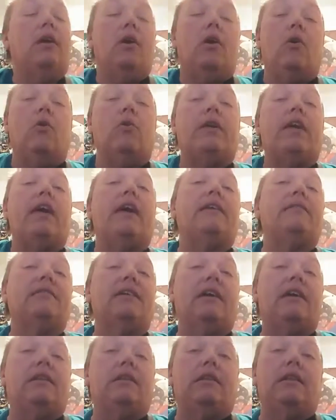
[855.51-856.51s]
Okay,
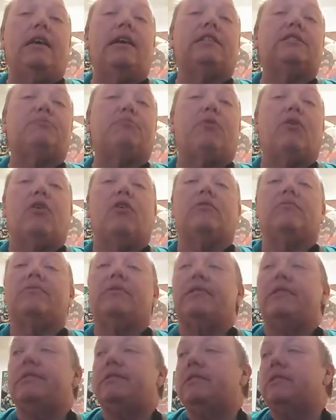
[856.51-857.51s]
next part.
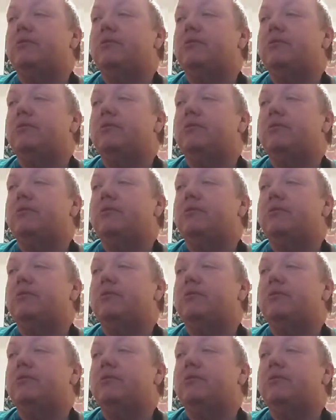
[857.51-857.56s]
This